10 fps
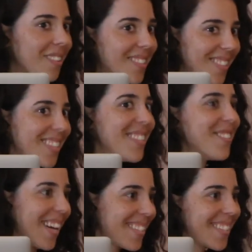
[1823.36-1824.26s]
starting to
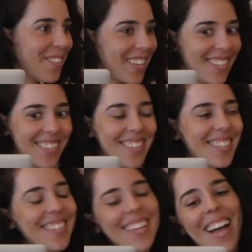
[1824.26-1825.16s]
ask questions.
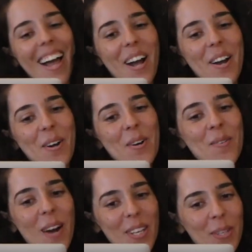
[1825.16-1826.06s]

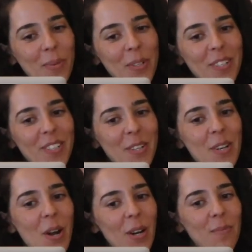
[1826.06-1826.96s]
Why supporters are
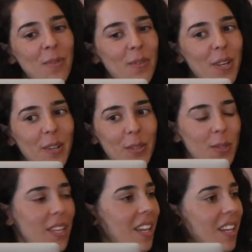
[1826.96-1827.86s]
not moving on to
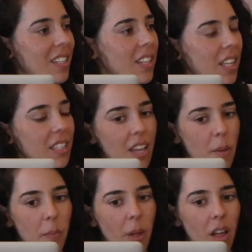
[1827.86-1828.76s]
the next
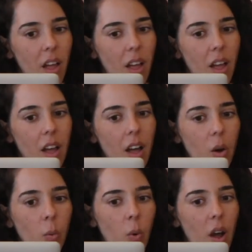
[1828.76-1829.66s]
step?
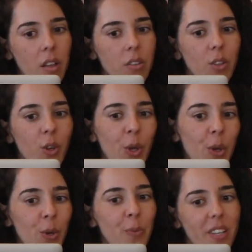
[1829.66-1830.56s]
What
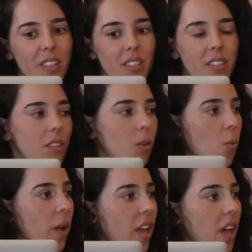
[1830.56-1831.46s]
humans,
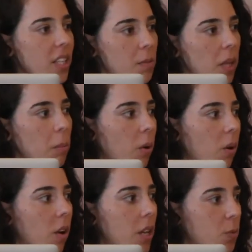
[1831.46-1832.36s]
we as
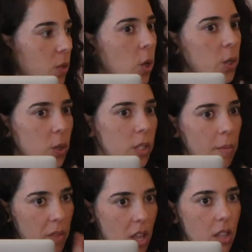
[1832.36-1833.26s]
people, and it's also
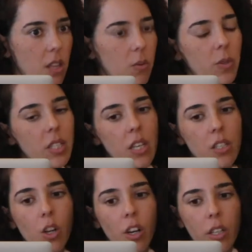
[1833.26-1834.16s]
something that was
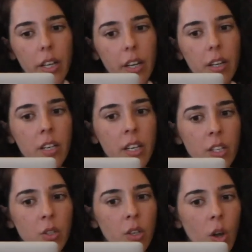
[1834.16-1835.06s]
said earlier,
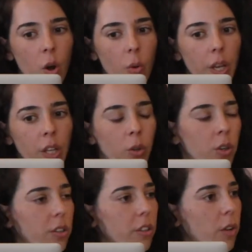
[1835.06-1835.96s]
need to know in
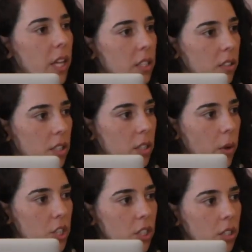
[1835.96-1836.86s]
order to answer this
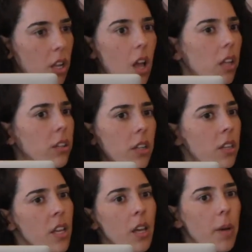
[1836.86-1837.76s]
question. Don't
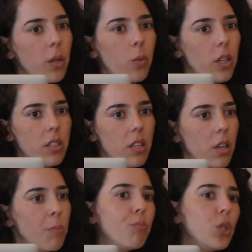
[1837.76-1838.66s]
think about what the
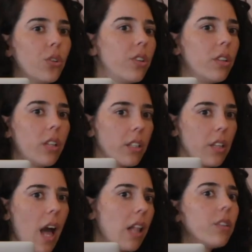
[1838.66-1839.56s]
computer, like
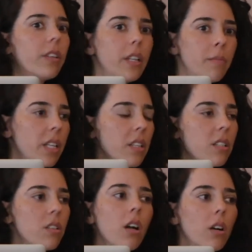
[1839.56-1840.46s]
the algorithm needs
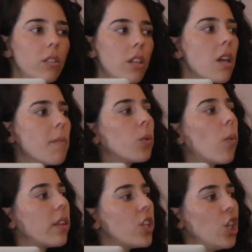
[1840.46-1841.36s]
to know. Think about
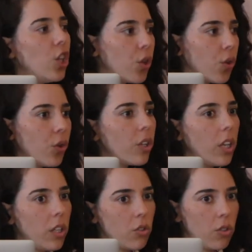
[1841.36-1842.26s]
what you
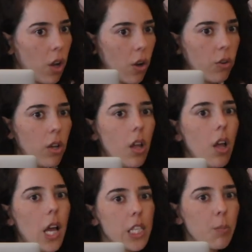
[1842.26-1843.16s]
need to know
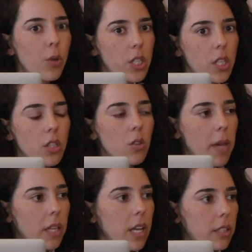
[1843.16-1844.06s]
as a person to
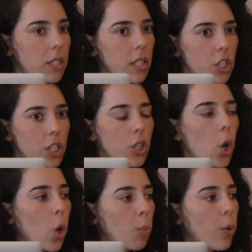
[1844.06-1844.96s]
make that decision. The
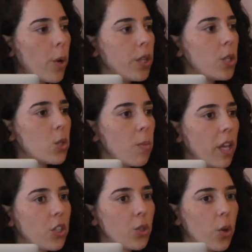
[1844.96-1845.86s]
whole point is to
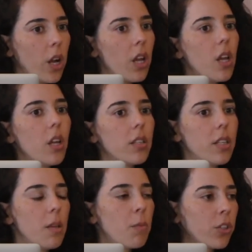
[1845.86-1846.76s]
make sure
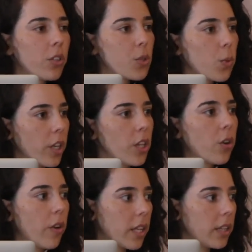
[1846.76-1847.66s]
that the model is working
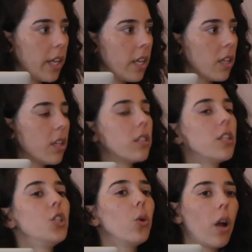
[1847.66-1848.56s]
correctly,
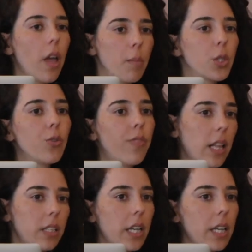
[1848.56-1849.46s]
that you are able to
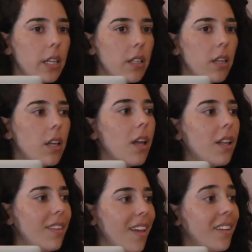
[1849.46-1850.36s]
validate it,
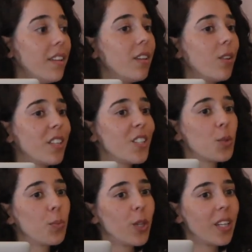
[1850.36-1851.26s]
and then you can
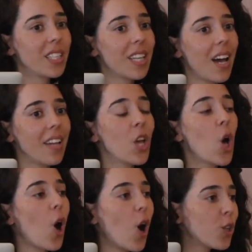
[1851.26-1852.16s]
just put it aside,
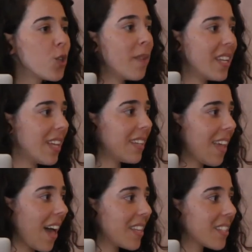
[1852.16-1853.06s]
automate that
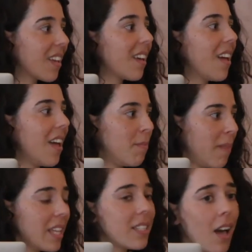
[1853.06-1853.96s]
task, and
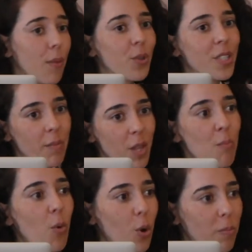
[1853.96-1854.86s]
make time for
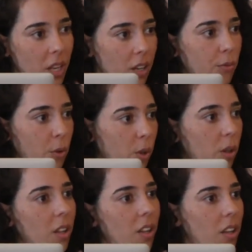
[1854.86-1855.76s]
something more meaningful
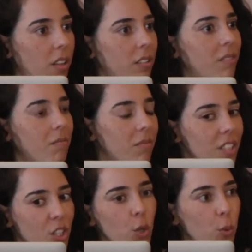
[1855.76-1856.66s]
and
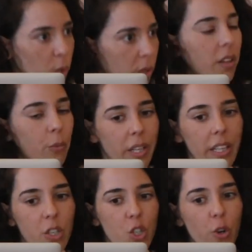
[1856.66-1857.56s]
that you will really
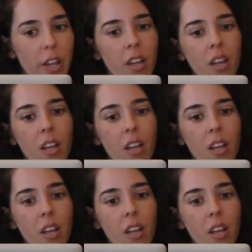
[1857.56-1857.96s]
enjoy.